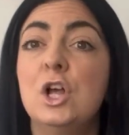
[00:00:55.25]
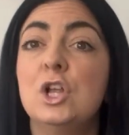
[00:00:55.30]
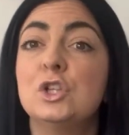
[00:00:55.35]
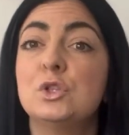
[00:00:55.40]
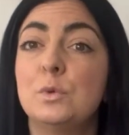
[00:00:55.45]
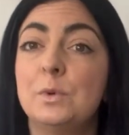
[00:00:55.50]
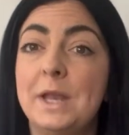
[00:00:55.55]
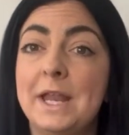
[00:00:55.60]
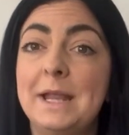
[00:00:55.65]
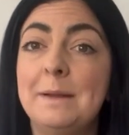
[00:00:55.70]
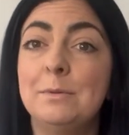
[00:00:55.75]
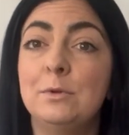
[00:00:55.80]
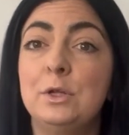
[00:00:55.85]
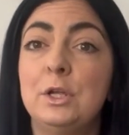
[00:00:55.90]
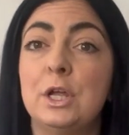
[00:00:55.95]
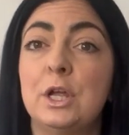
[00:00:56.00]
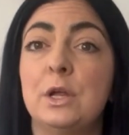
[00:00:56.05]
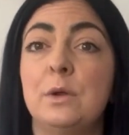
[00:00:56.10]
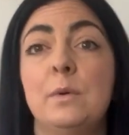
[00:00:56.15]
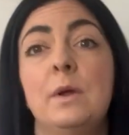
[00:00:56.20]
to enable
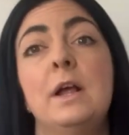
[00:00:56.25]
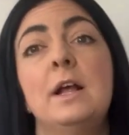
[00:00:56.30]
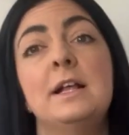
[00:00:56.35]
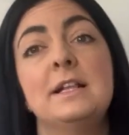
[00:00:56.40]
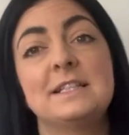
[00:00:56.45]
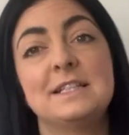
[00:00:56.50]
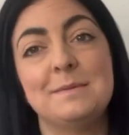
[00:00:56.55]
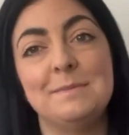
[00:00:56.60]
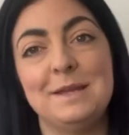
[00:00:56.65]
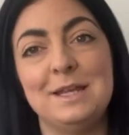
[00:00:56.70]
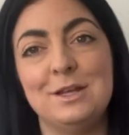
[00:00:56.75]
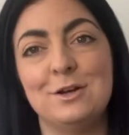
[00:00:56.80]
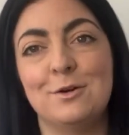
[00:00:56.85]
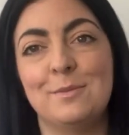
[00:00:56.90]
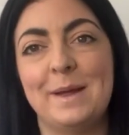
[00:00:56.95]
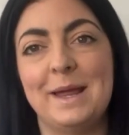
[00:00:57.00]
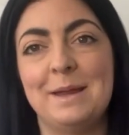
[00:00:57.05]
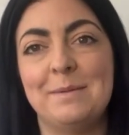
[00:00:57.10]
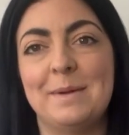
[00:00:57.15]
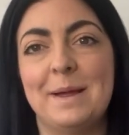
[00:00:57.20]
you to meet your
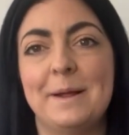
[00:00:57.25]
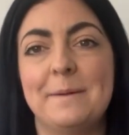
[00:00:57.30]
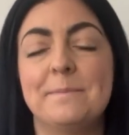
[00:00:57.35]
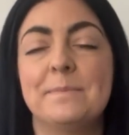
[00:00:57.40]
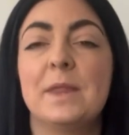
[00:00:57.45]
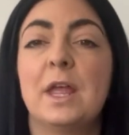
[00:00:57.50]
baby.